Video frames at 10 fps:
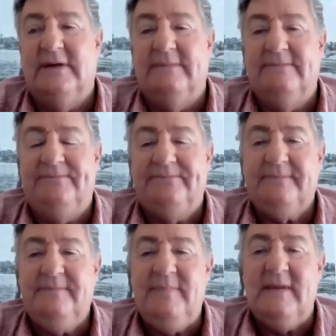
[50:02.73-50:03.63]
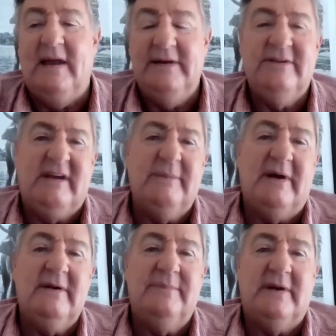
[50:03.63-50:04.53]
I need to think
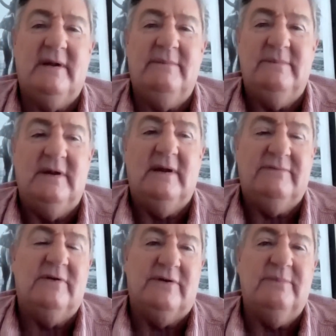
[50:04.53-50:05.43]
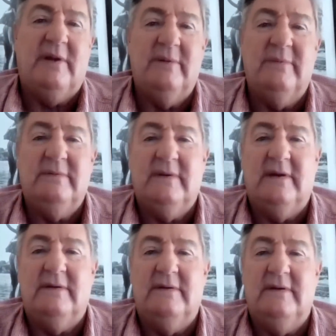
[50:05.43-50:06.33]
about it, but I'm, you know, I've got a diploma,
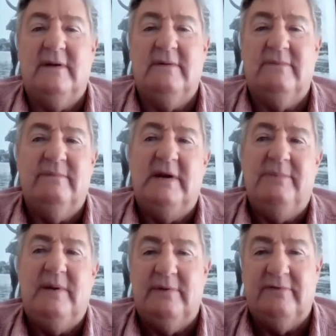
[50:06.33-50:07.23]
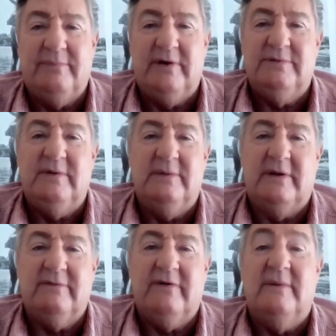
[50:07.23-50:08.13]
and you know, many people have approached me
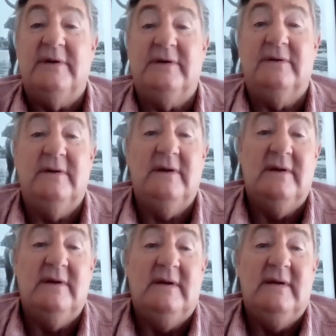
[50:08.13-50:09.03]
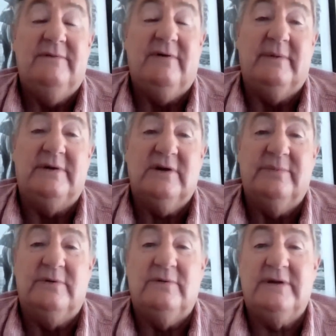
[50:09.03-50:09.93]
about a farming
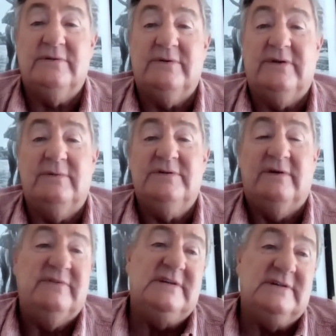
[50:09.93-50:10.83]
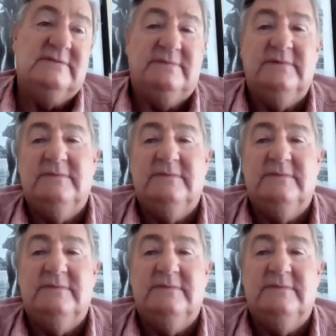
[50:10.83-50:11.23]
job and all that sort of thing, which obviously is